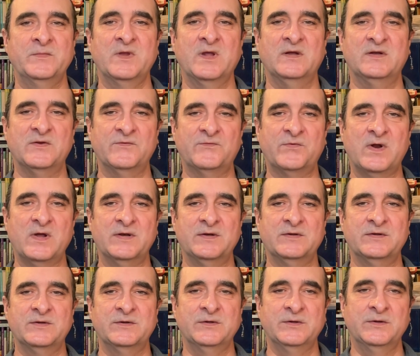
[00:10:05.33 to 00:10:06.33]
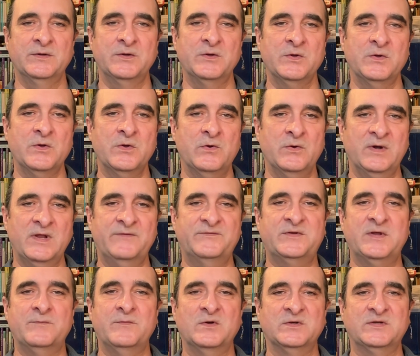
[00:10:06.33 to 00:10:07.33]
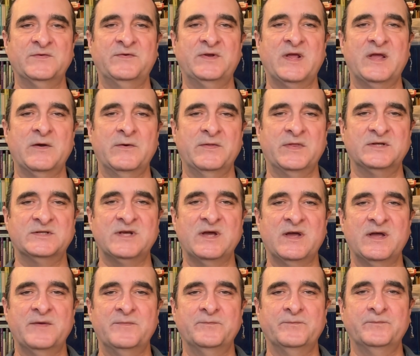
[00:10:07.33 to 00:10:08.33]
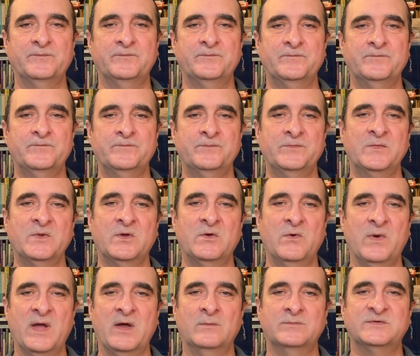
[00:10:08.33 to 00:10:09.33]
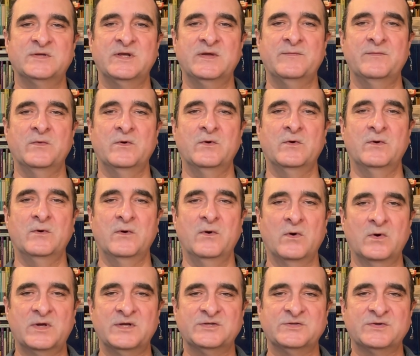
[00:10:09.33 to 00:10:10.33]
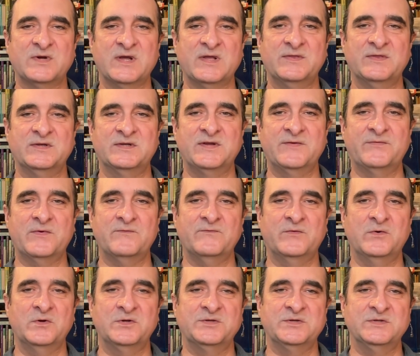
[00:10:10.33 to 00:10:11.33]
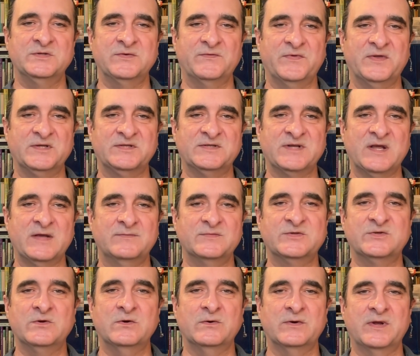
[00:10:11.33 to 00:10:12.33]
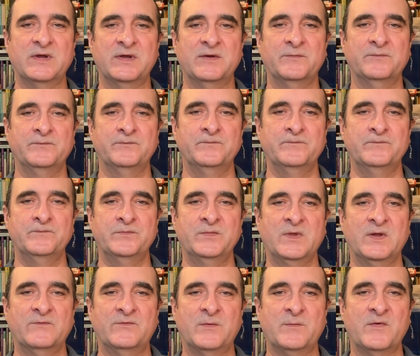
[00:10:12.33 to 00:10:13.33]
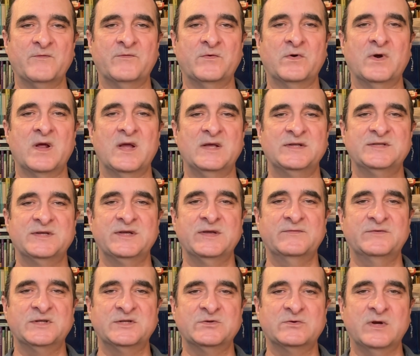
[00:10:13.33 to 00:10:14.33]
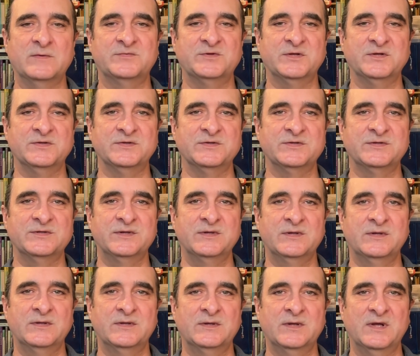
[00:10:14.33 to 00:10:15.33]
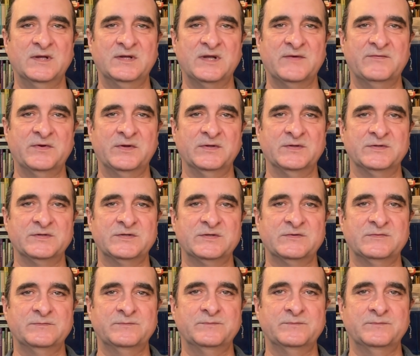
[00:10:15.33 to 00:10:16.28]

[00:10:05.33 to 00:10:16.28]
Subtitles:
and a friend who lived in Montevideo at the time, who helped him orchestrate the different versions of this same story from a variety of descriptions and evidence.